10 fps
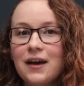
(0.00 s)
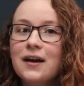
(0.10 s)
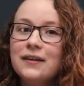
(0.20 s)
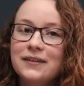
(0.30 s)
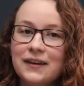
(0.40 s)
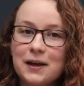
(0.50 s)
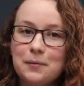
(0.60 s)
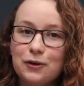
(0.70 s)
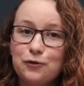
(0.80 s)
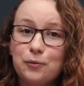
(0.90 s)

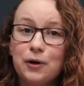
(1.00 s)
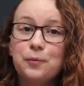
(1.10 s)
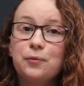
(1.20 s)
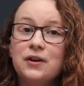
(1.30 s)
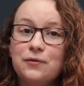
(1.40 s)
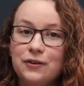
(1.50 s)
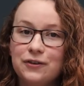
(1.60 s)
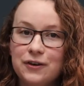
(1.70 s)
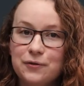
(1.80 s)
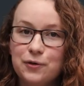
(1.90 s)
Same as for my
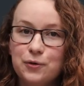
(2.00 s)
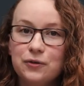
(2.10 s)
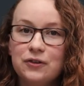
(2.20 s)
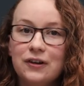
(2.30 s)
previous reviews,